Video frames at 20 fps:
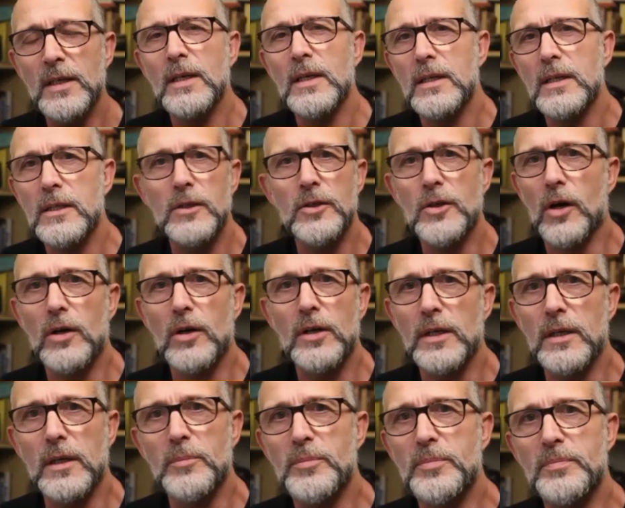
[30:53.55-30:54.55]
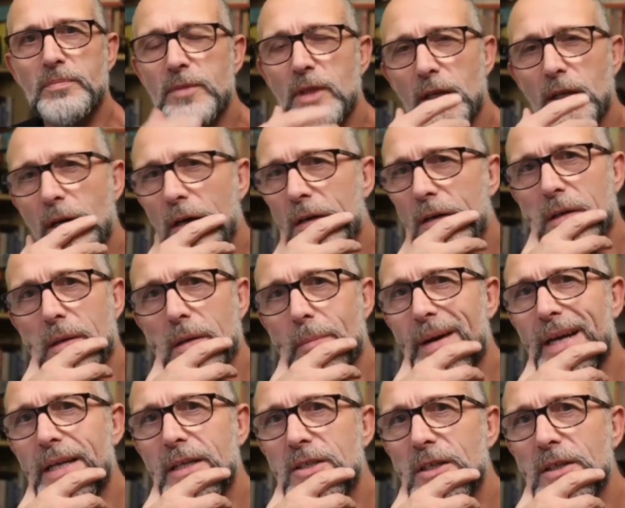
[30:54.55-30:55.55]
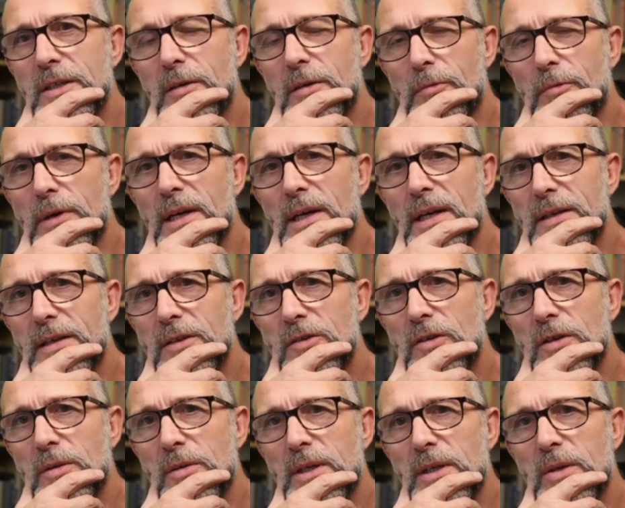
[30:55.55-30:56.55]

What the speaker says: You're not going to manage, are you? Really, it's going to be quite.